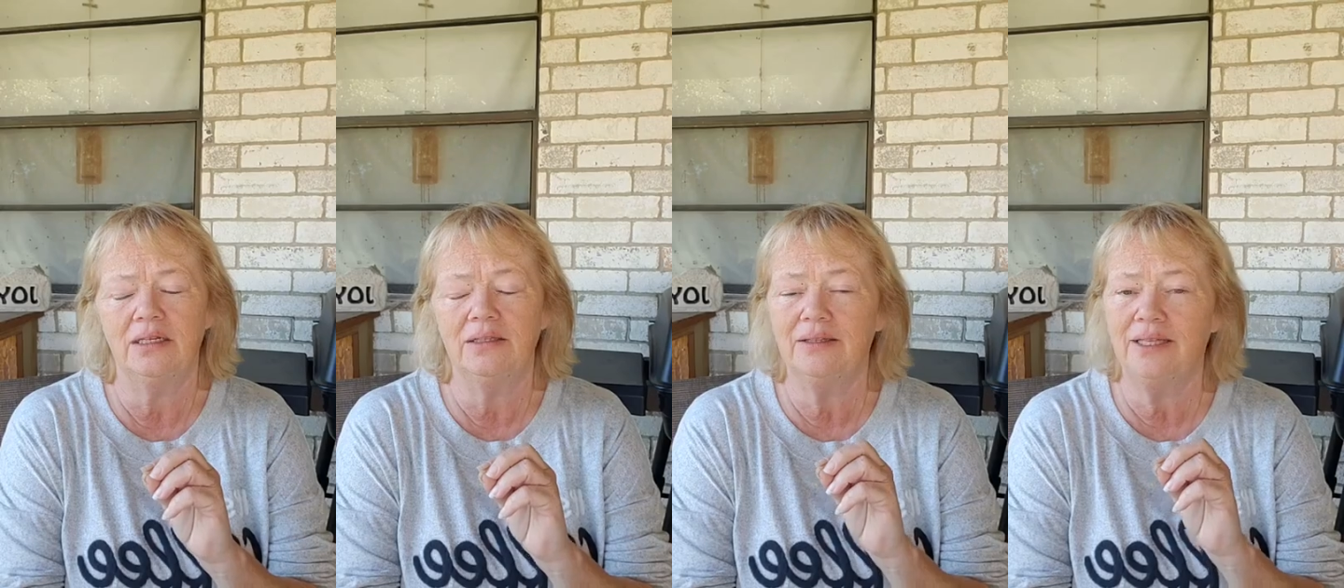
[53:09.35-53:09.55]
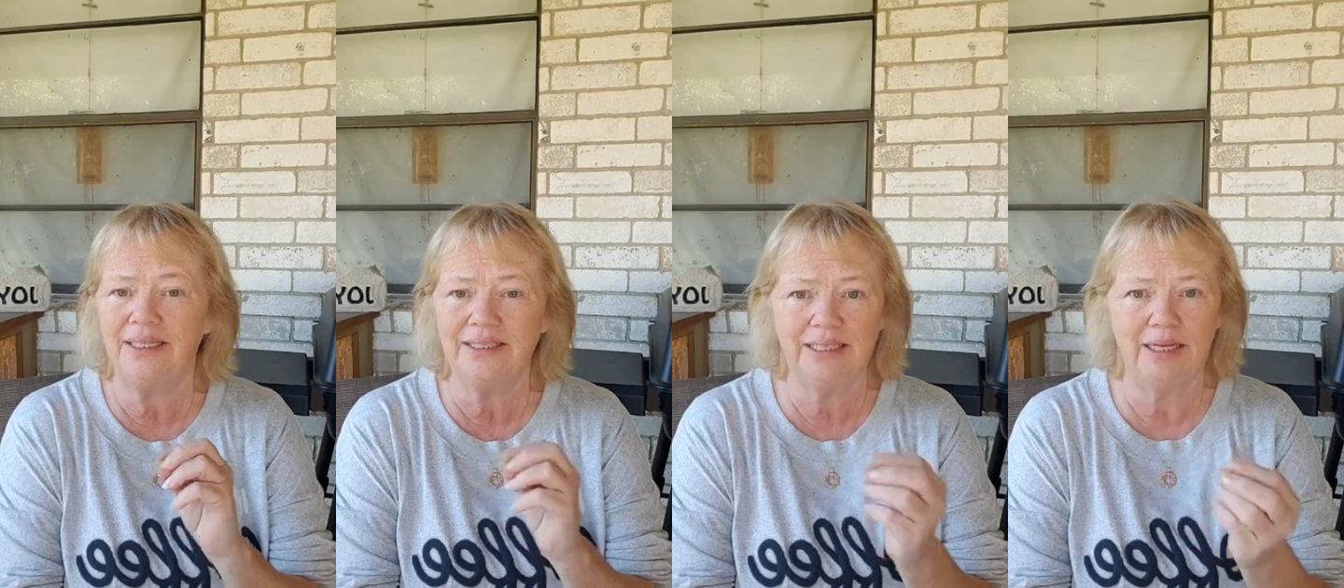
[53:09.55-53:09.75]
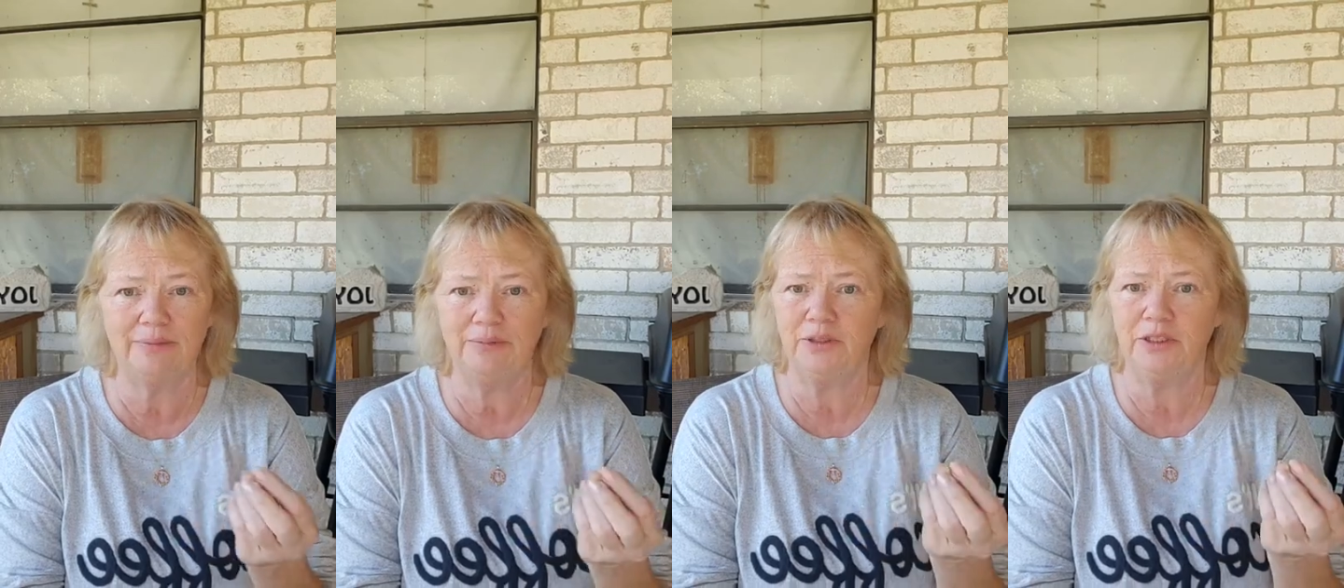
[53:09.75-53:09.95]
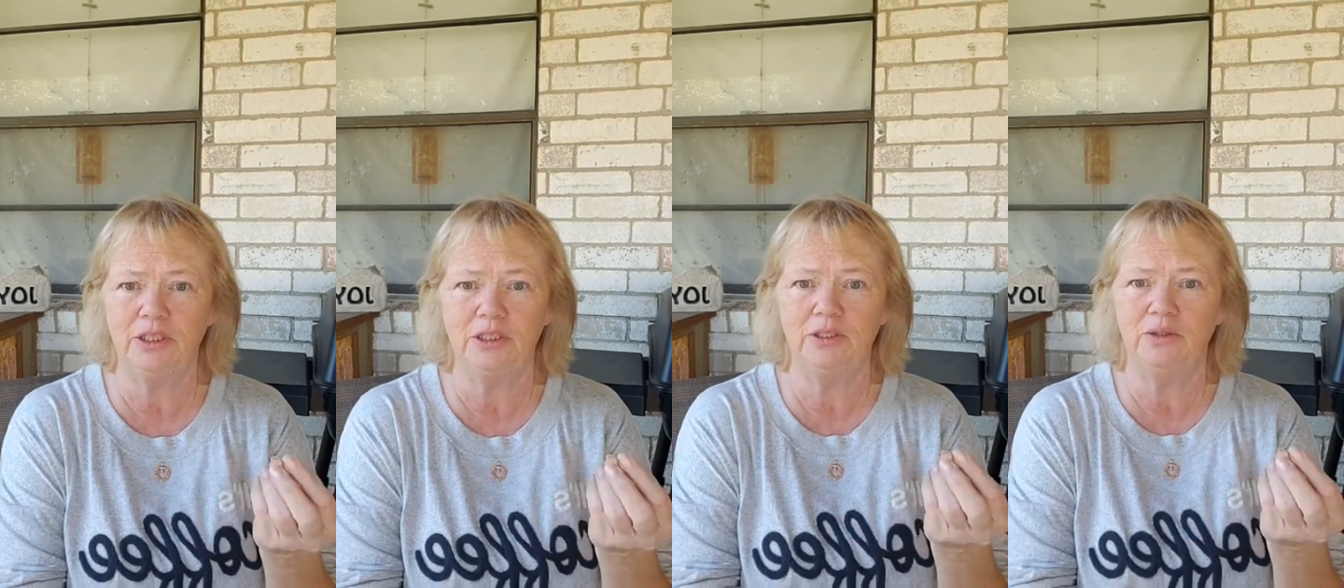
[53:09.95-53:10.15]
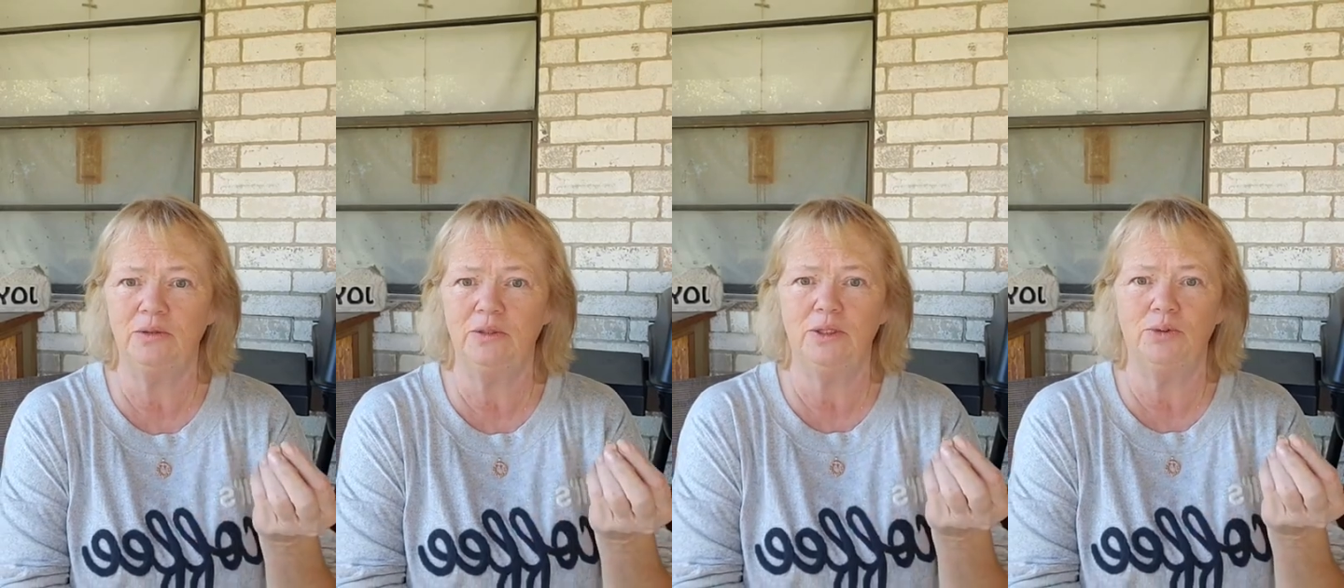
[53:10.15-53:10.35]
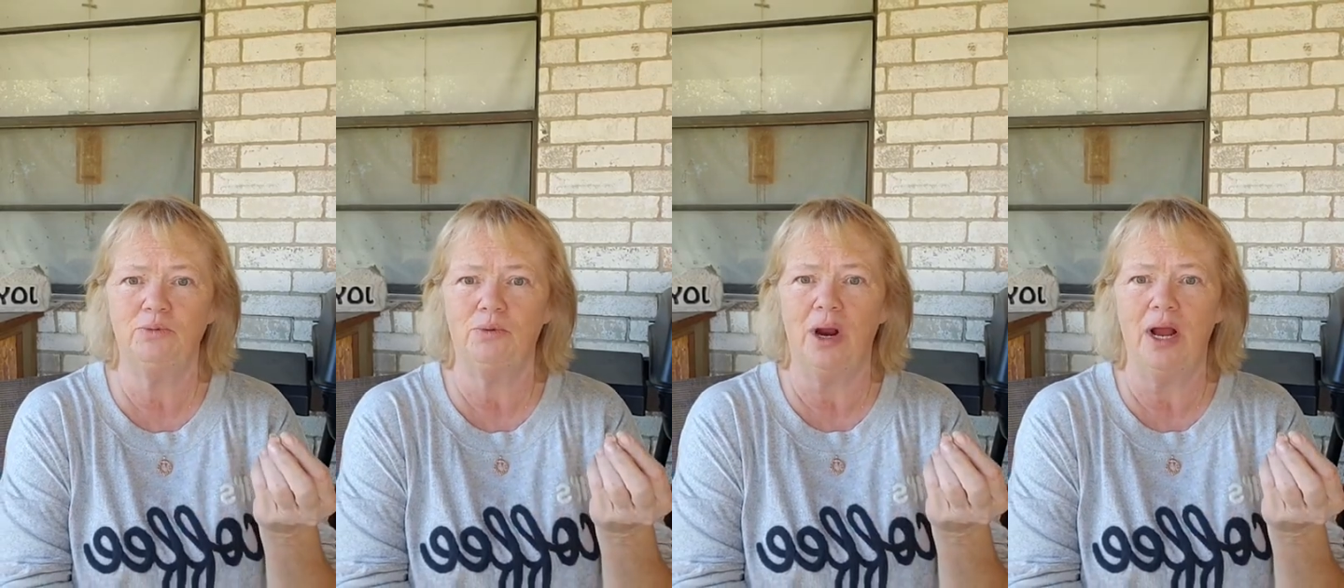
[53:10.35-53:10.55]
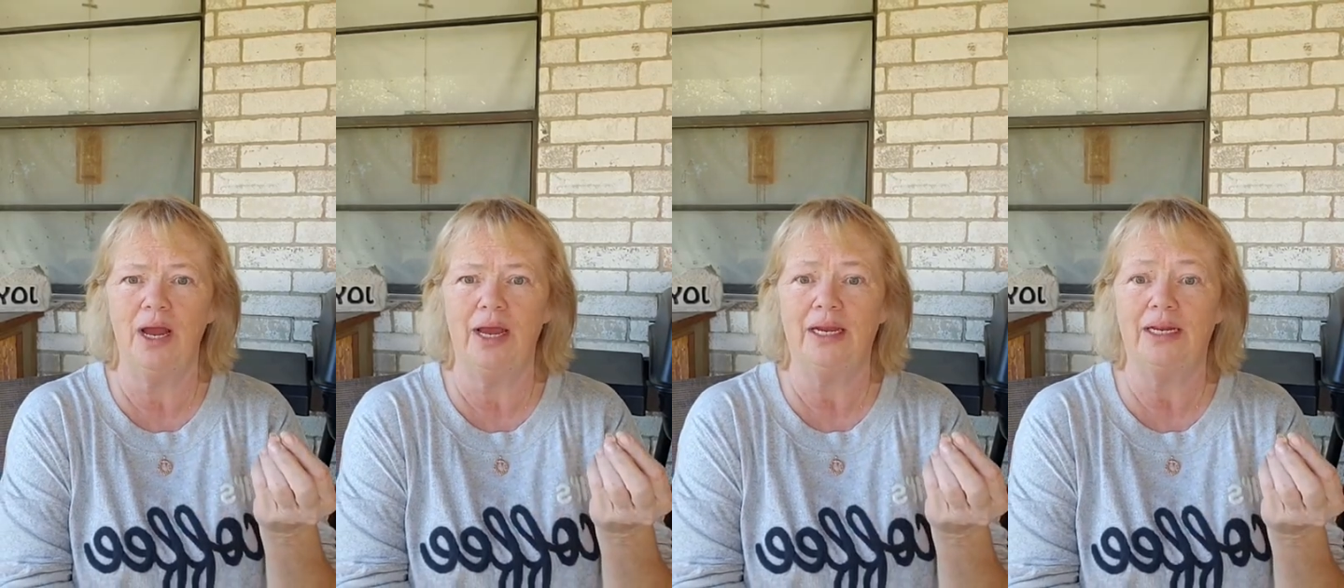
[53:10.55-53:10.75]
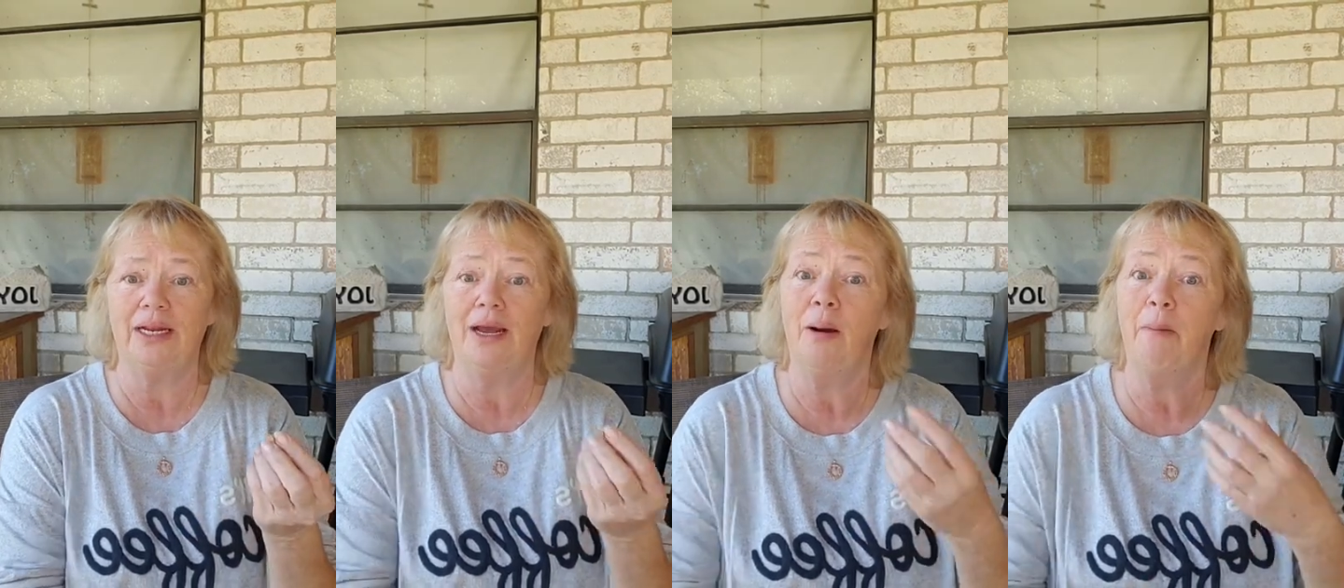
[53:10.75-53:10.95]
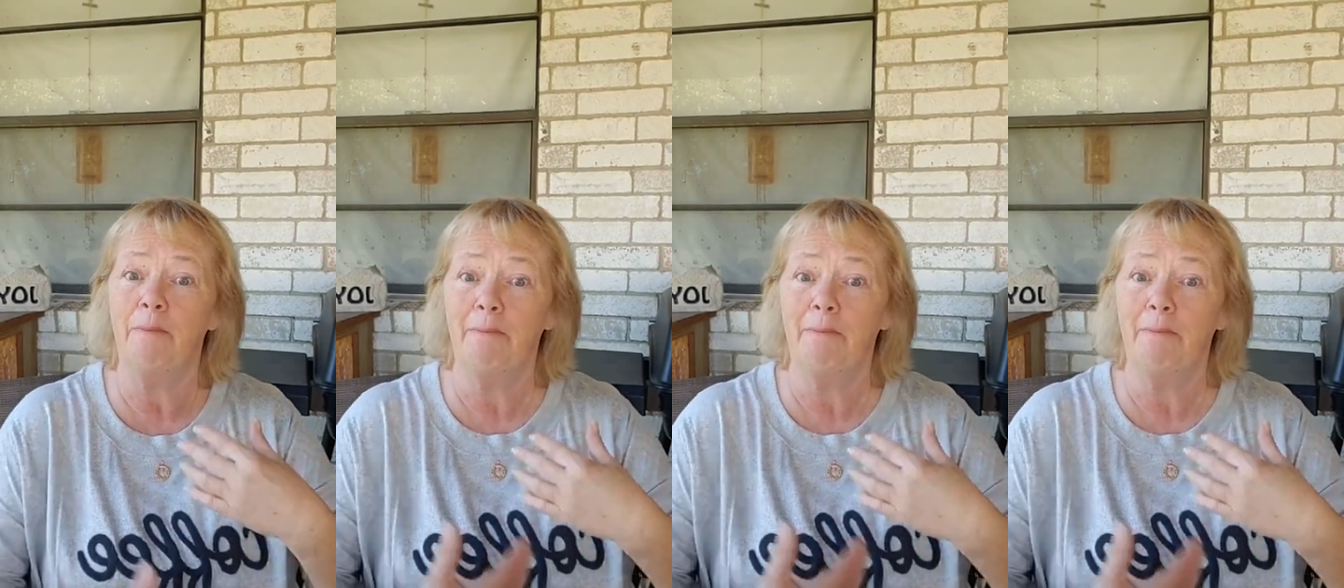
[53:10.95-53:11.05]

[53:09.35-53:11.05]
that's absolutely right.